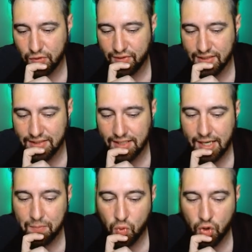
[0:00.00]
It doesn't need
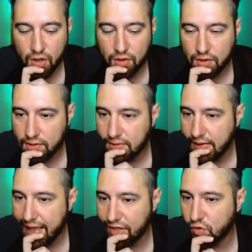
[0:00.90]
more
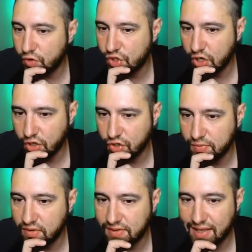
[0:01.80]
actual charge
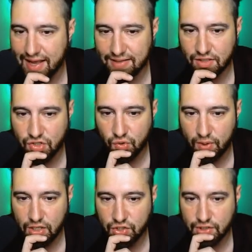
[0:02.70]
moves in that
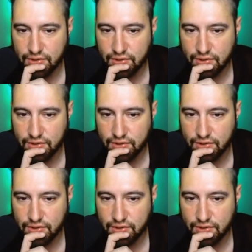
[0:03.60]
situation.